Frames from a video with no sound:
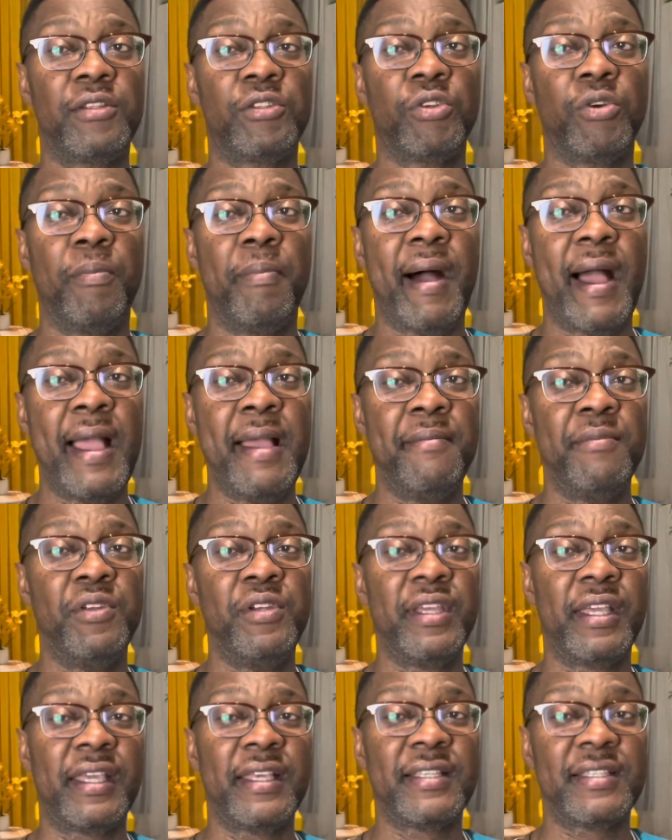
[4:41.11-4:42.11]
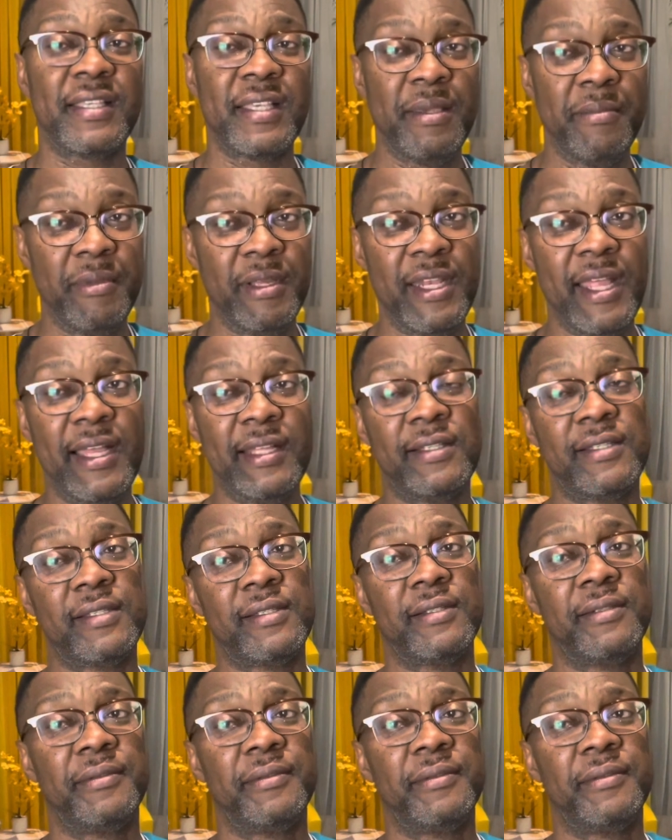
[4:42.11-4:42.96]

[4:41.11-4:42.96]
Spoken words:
to Bayern Munich is imminent.